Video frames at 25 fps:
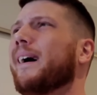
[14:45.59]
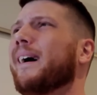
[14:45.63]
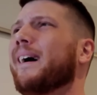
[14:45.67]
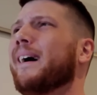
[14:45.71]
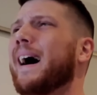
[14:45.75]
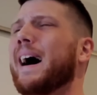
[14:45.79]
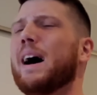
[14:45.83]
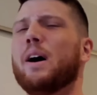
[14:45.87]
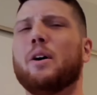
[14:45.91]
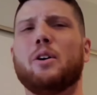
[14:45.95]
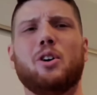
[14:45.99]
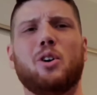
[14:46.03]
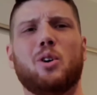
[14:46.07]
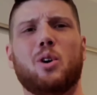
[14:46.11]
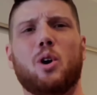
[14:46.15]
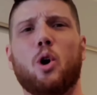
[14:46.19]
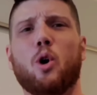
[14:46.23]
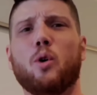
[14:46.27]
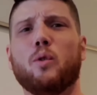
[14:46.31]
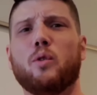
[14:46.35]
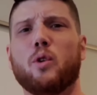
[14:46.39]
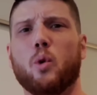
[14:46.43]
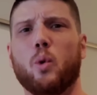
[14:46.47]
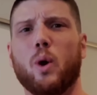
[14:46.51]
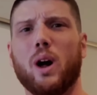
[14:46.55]
uh, I don't
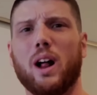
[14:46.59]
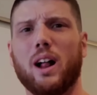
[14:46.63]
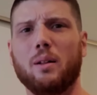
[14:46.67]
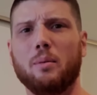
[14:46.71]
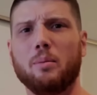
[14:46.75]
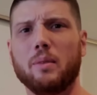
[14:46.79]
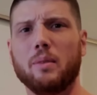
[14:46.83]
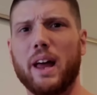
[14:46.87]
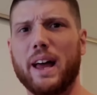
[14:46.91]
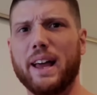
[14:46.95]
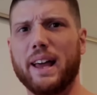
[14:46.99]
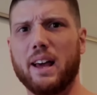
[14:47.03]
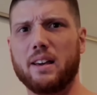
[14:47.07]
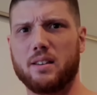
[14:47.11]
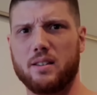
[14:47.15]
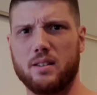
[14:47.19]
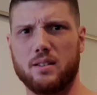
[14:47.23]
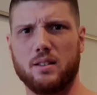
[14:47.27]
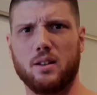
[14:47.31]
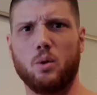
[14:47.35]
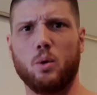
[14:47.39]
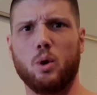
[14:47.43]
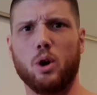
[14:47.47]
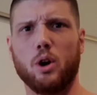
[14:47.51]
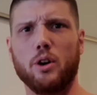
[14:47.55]
know, overwhelmed, I guess
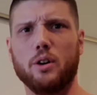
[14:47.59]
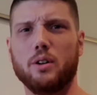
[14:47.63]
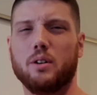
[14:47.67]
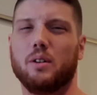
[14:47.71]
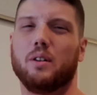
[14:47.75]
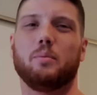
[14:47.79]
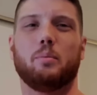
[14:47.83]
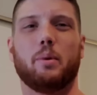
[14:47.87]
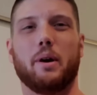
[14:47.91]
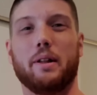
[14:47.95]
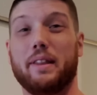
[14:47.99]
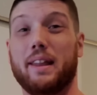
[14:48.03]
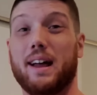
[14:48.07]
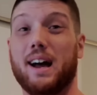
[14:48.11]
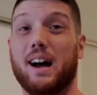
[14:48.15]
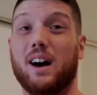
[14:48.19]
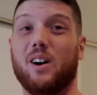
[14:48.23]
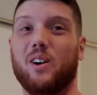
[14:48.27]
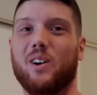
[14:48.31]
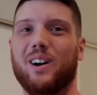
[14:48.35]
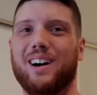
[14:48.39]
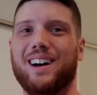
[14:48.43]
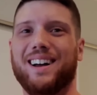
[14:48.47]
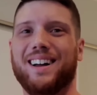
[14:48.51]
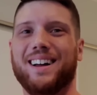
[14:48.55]
is the word. But
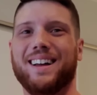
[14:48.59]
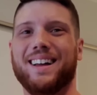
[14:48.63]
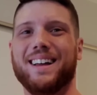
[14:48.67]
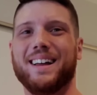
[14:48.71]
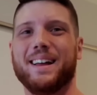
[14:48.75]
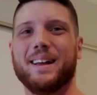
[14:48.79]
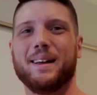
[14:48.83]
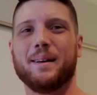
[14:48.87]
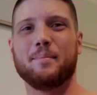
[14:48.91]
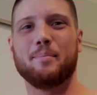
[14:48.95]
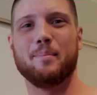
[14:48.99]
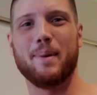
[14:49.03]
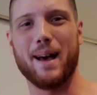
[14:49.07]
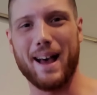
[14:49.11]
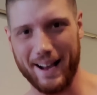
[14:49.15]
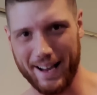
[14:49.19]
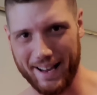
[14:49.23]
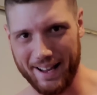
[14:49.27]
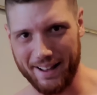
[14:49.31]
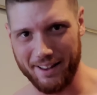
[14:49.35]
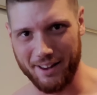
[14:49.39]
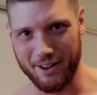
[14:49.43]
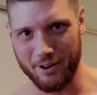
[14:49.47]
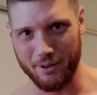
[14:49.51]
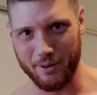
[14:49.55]
now,
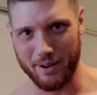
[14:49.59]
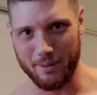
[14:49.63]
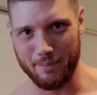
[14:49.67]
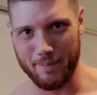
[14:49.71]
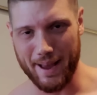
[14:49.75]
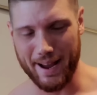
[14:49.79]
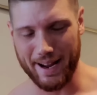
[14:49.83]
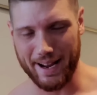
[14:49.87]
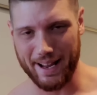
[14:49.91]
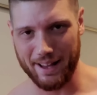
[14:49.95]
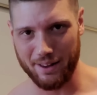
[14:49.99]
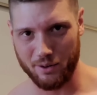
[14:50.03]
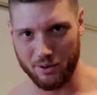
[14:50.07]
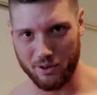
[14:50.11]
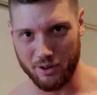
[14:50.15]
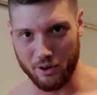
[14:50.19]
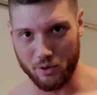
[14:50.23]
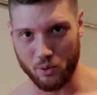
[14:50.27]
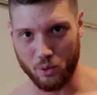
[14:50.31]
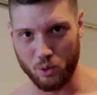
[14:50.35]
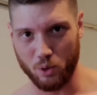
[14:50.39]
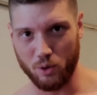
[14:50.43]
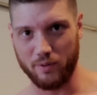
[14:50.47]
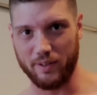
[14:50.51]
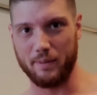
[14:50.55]
back into it, back into
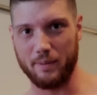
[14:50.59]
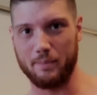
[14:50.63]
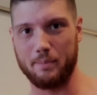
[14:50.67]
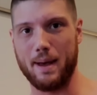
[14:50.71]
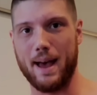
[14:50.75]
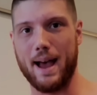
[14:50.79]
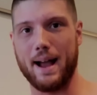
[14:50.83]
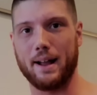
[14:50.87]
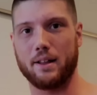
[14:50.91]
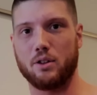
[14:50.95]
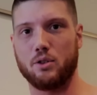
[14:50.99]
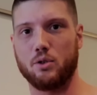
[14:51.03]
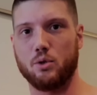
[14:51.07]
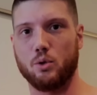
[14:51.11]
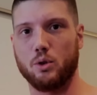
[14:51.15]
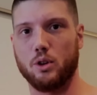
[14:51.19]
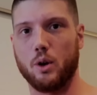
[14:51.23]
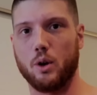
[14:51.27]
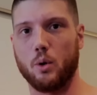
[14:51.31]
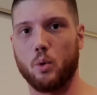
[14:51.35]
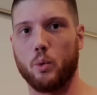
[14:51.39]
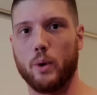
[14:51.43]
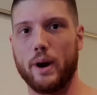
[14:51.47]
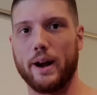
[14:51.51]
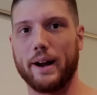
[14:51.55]
the groove, and back to
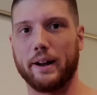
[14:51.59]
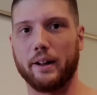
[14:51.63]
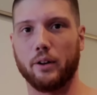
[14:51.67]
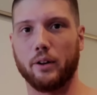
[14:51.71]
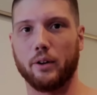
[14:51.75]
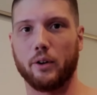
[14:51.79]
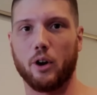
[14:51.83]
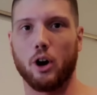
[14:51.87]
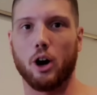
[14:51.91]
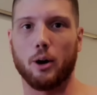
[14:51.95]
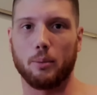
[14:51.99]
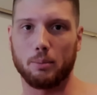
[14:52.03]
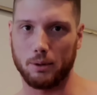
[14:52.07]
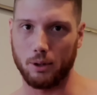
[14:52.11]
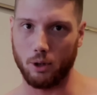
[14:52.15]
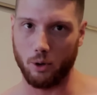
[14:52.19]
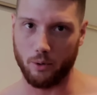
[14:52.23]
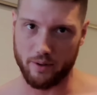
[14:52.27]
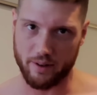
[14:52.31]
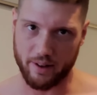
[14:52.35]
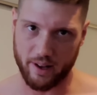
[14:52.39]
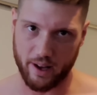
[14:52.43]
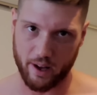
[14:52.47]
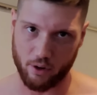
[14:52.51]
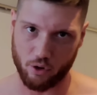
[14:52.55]
the regular
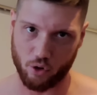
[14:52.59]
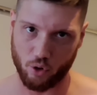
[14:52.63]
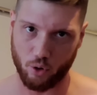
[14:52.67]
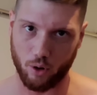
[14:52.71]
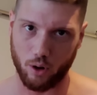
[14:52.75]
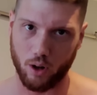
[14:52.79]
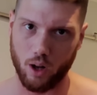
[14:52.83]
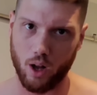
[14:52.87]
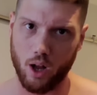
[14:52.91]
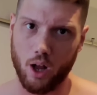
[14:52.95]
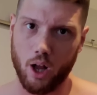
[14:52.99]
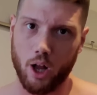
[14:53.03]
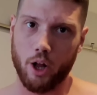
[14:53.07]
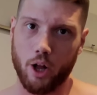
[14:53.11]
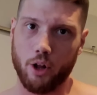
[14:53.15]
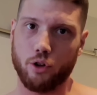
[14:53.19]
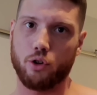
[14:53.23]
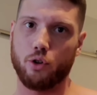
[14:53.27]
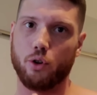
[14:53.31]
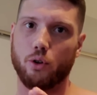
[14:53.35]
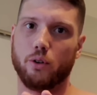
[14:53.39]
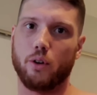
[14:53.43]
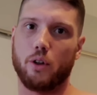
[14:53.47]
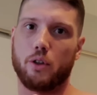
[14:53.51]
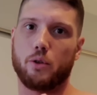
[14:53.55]
upload schedule
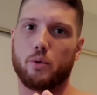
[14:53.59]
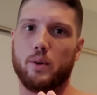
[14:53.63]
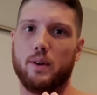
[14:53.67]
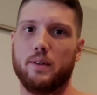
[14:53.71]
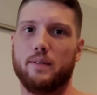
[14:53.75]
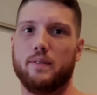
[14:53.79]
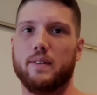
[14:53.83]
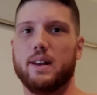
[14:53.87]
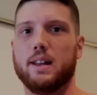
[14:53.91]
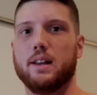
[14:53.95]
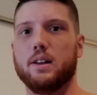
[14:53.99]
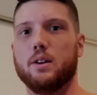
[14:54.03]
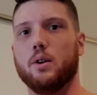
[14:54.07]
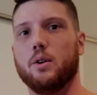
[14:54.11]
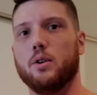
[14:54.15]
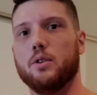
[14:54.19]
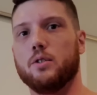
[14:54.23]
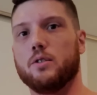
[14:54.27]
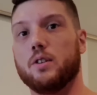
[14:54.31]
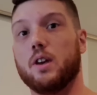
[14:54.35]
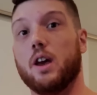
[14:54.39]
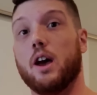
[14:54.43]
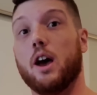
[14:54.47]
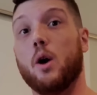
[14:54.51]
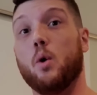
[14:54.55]
two to three
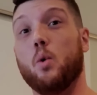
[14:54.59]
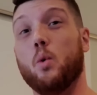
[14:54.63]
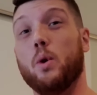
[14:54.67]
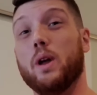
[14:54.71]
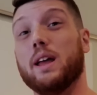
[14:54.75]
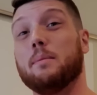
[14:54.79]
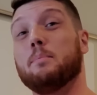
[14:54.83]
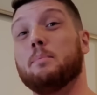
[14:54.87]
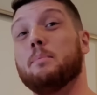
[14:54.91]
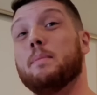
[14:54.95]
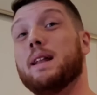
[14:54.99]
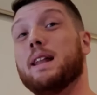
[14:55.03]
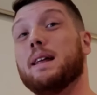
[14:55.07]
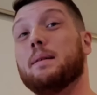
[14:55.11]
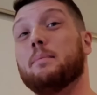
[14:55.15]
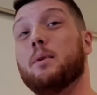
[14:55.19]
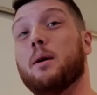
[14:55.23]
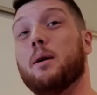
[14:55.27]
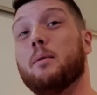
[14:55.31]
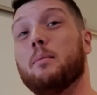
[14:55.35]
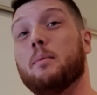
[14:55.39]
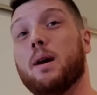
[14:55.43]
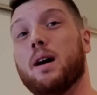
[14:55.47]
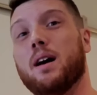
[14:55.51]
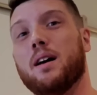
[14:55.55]
videos a week
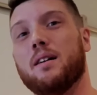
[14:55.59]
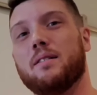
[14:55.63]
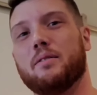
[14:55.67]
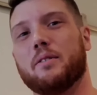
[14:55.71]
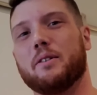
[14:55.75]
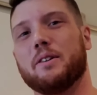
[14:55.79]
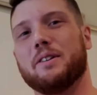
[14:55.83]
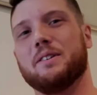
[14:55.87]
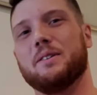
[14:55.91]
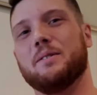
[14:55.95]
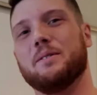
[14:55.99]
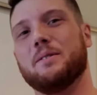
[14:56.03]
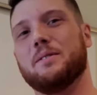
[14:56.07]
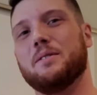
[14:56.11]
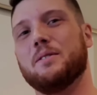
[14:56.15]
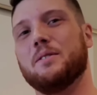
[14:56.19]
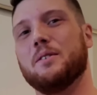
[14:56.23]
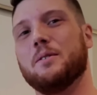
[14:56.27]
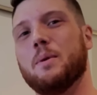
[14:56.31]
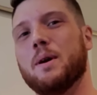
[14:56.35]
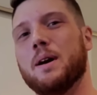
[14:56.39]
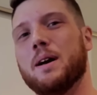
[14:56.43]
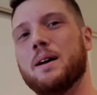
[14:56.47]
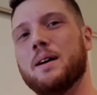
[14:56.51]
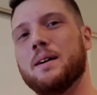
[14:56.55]
minimum for
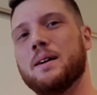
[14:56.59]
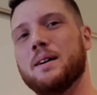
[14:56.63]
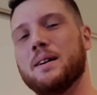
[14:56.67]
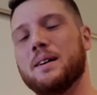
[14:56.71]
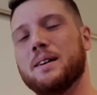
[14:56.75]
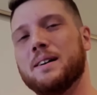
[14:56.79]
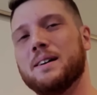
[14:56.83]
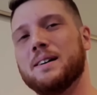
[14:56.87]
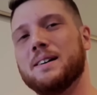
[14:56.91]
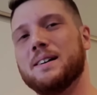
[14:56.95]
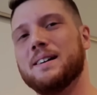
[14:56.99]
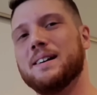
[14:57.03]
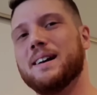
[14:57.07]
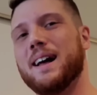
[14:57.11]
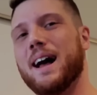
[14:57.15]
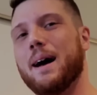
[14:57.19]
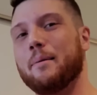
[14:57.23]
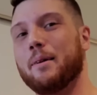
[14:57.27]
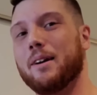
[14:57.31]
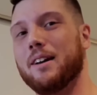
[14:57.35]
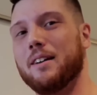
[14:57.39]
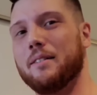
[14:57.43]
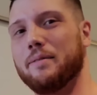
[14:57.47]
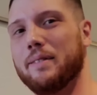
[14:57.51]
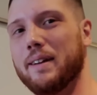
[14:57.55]
YouTube.
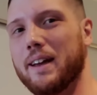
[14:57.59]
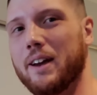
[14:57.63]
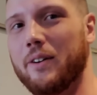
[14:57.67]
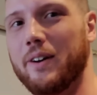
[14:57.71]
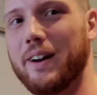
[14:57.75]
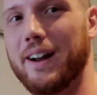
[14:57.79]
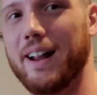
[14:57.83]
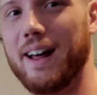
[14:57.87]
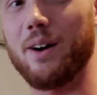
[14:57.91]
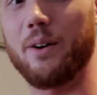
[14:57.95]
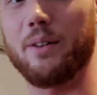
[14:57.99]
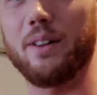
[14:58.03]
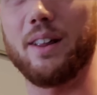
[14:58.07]
I'm going to figure it